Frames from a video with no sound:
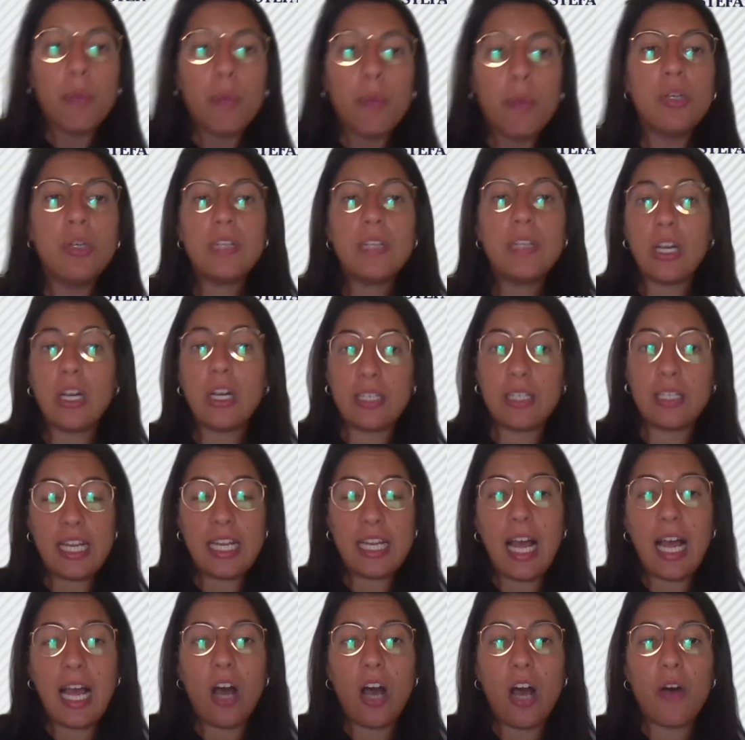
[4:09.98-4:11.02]
Moving on
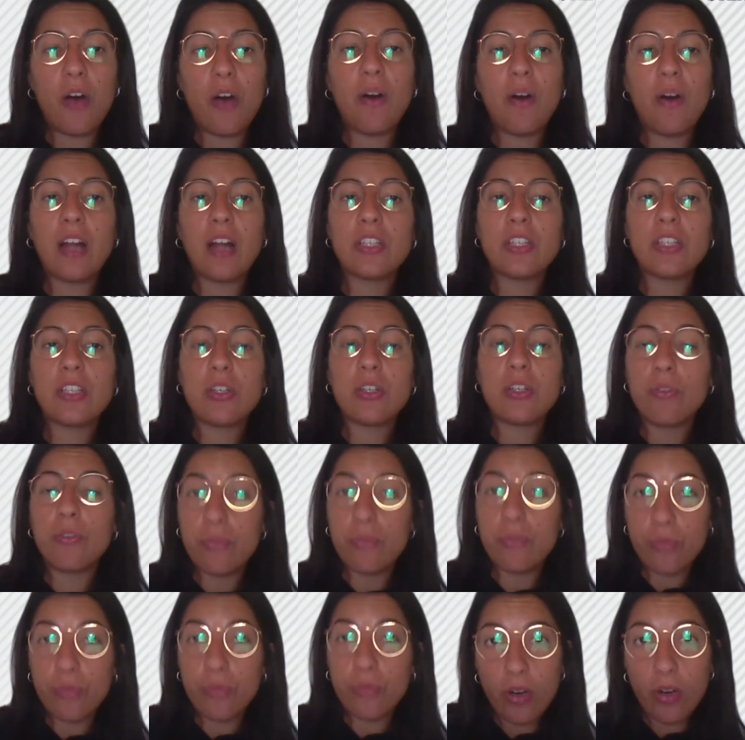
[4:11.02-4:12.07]
now, Article
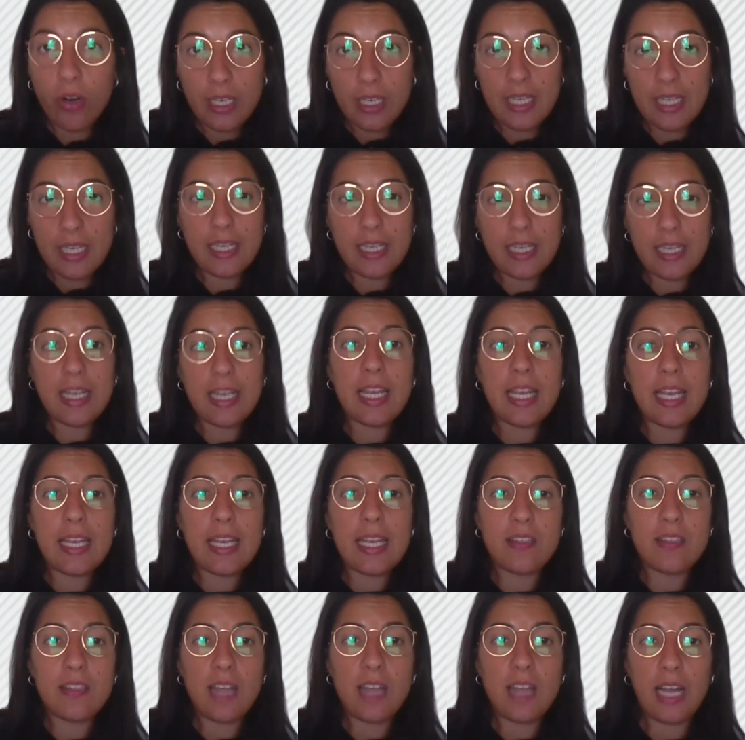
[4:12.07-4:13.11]
40
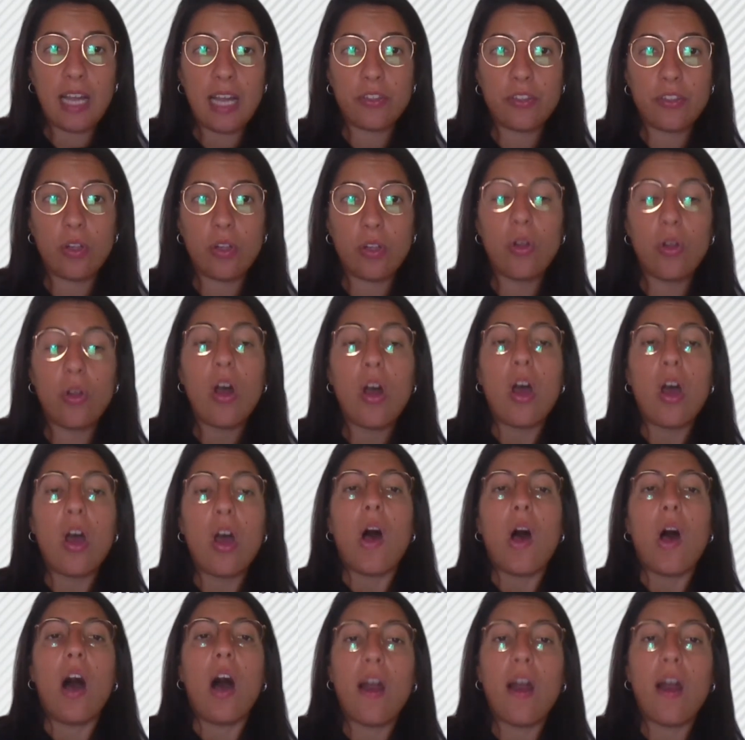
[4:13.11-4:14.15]
is titled
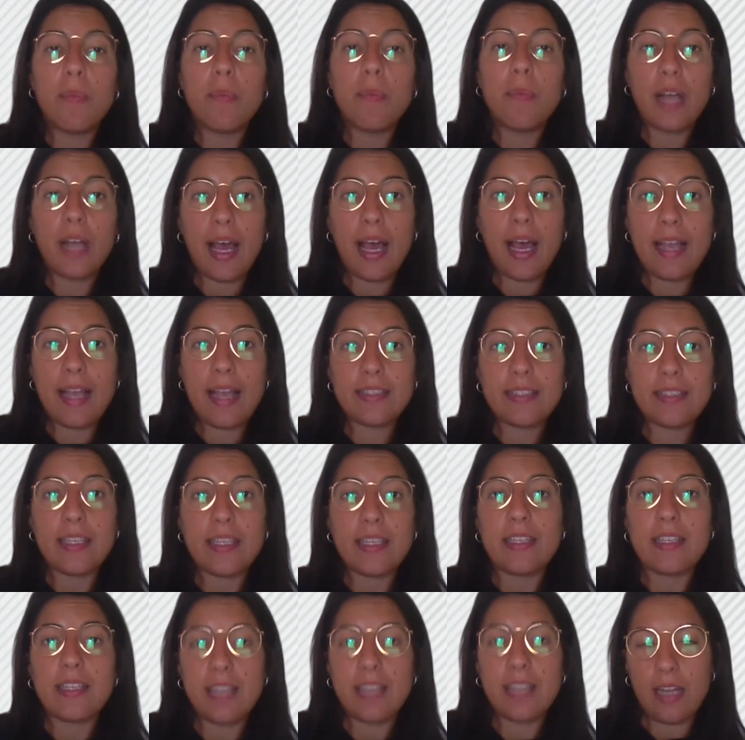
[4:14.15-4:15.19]
Harmonized
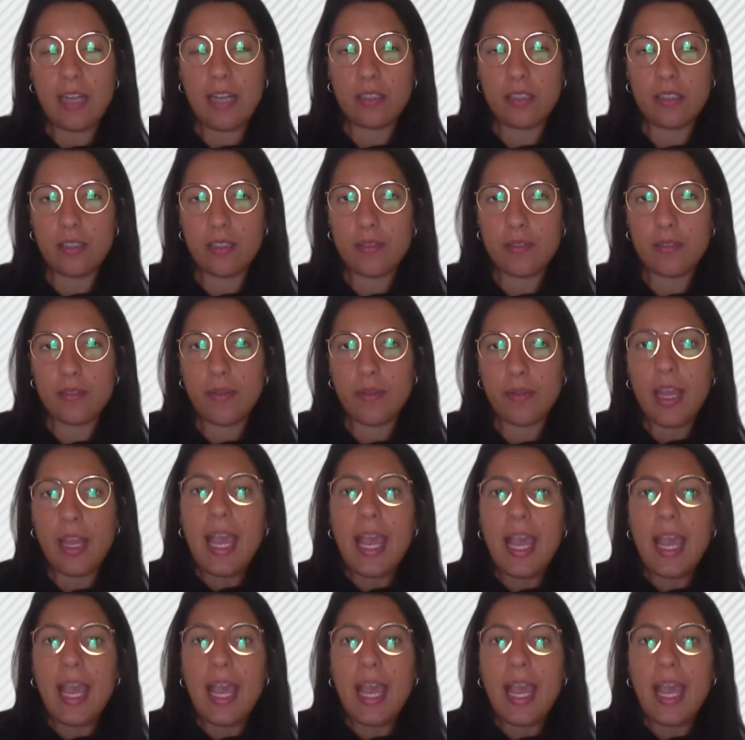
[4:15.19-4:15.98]
Standards,